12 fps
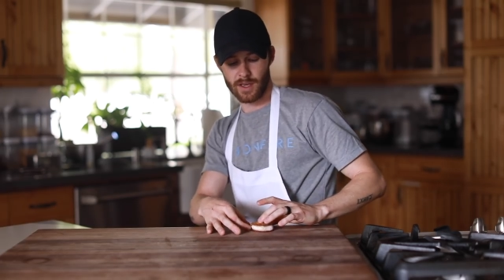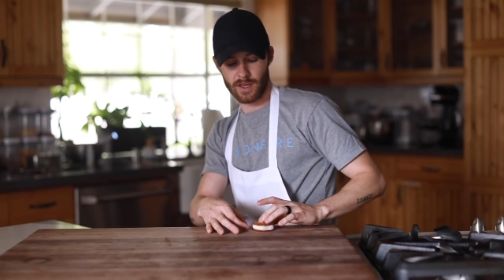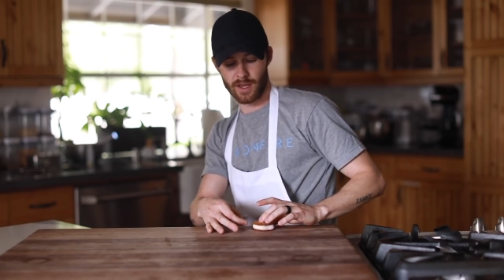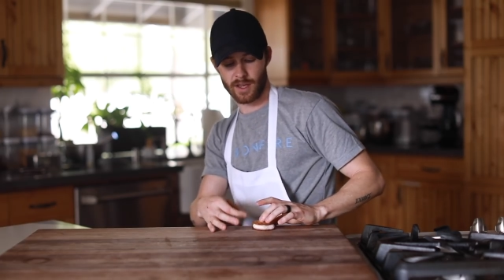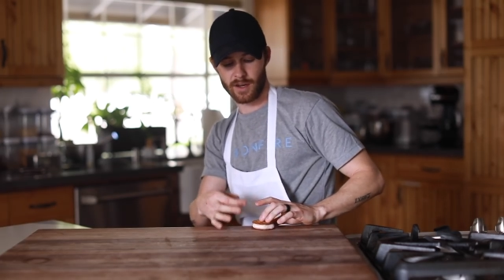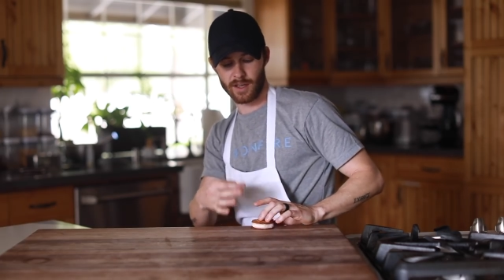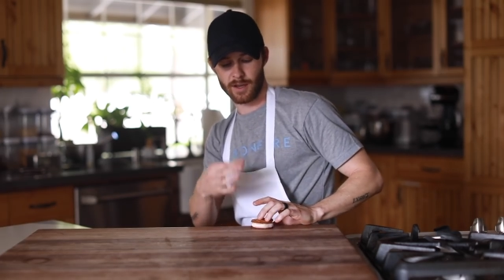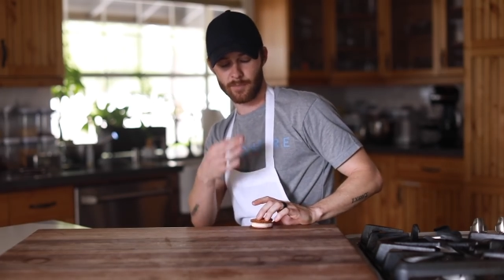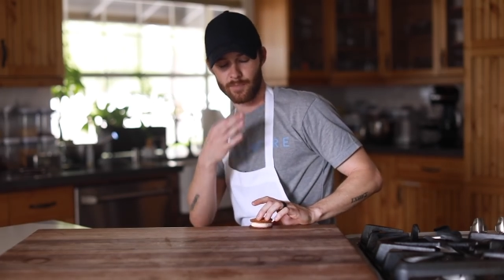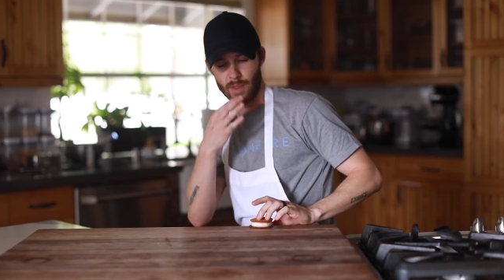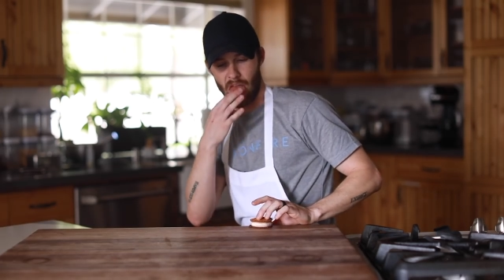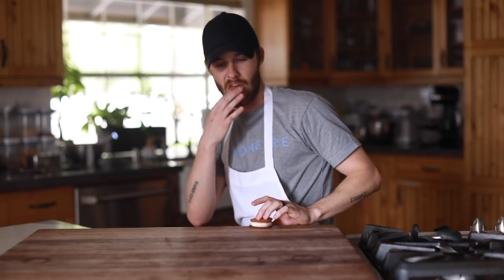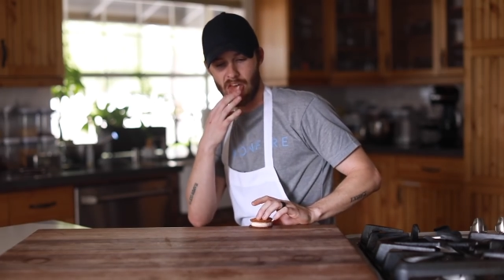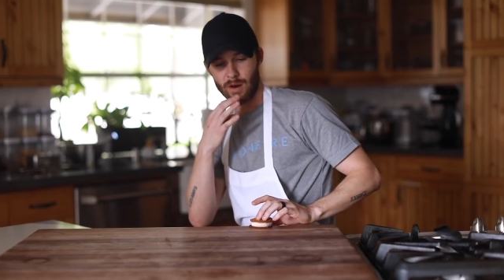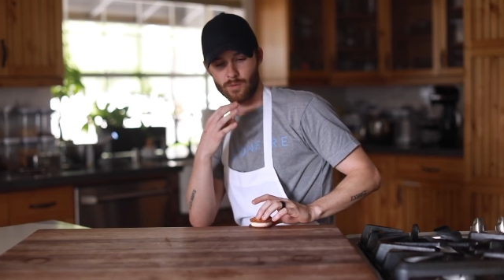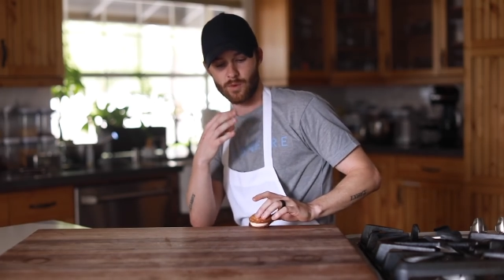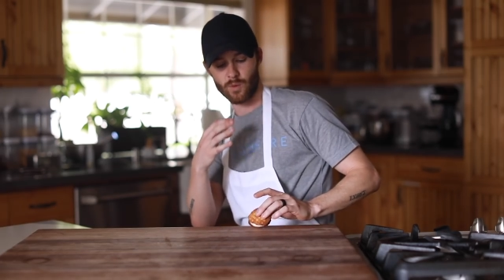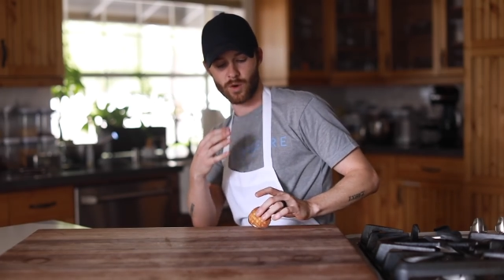And
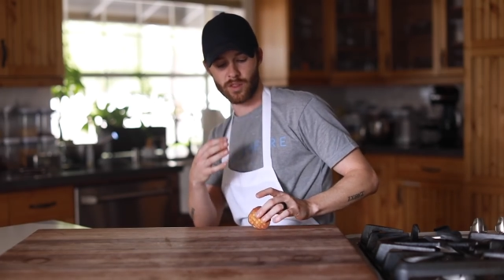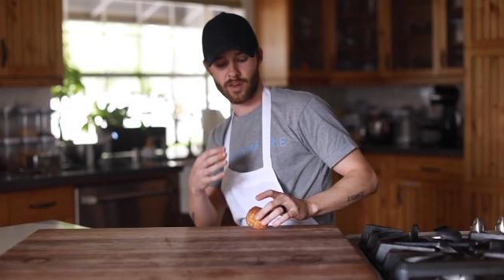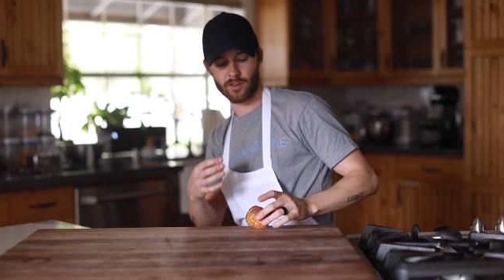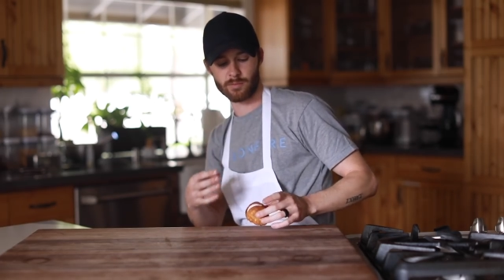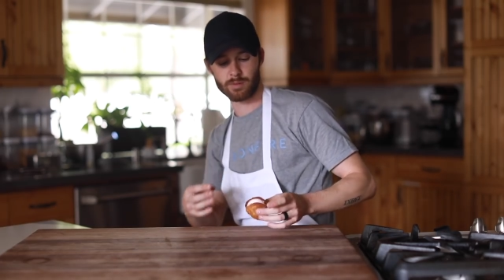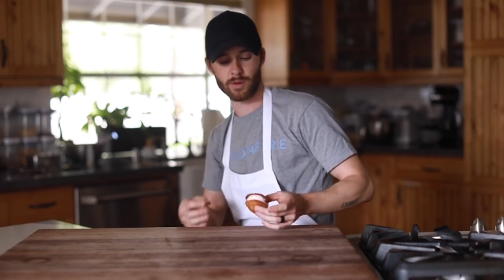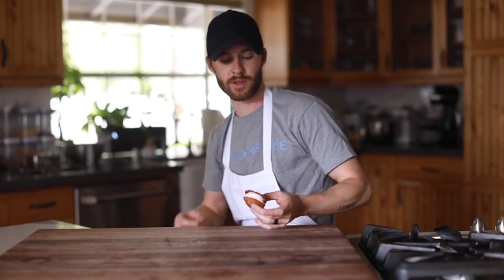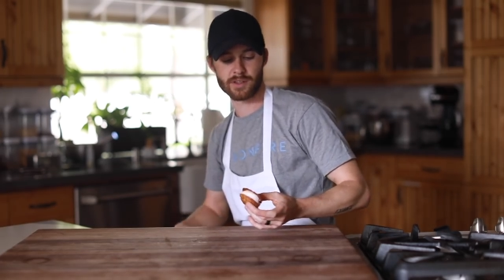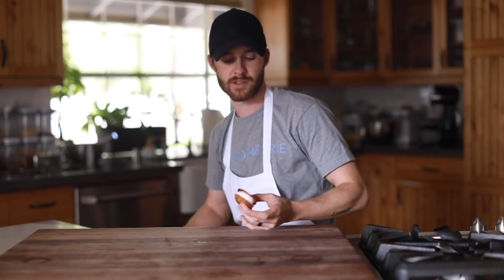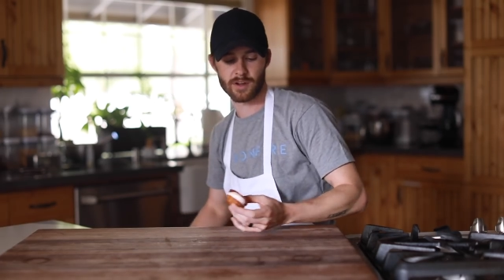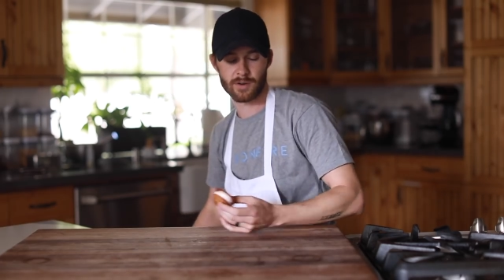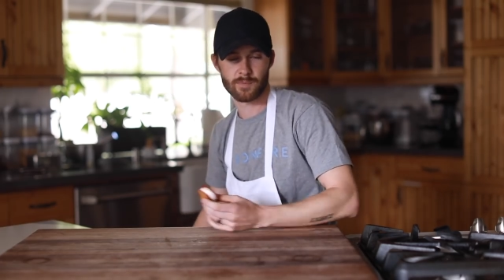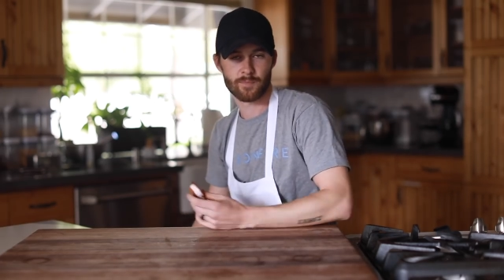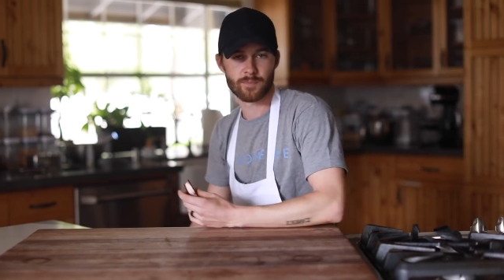one of the other employees there